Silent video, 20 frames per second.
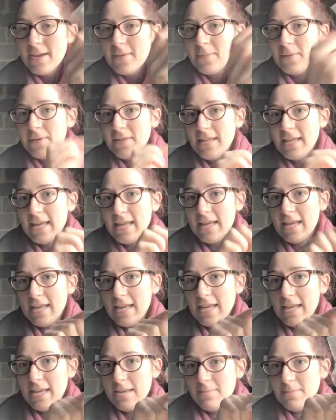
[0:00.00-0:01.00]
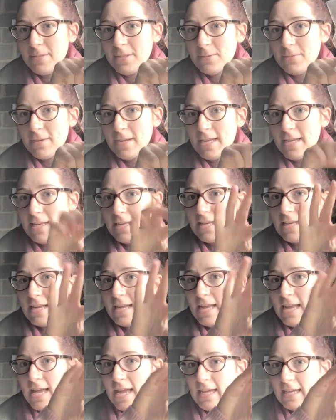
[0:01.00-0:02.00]
put the ear in between
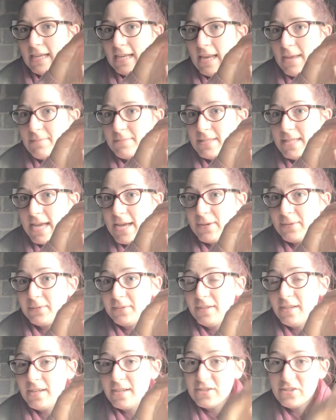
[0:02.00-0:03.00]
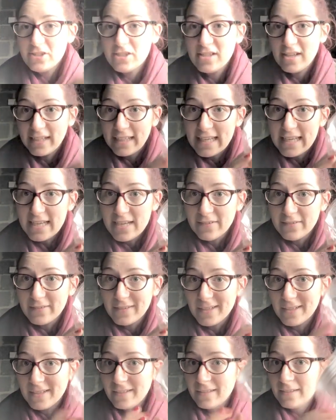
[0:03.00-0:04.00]
and clamp down, just like an
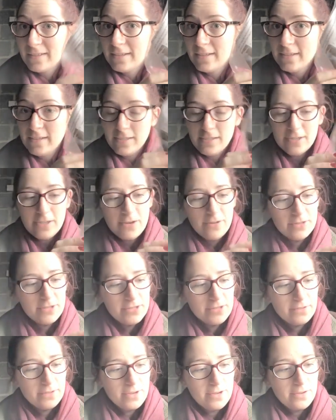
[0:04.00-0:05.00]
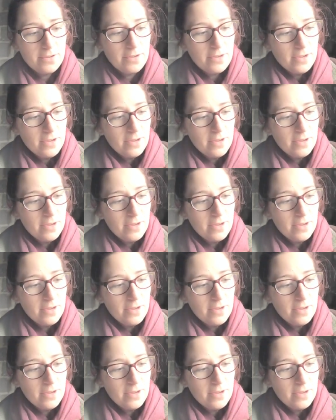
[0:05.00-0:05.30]
earring. Goes through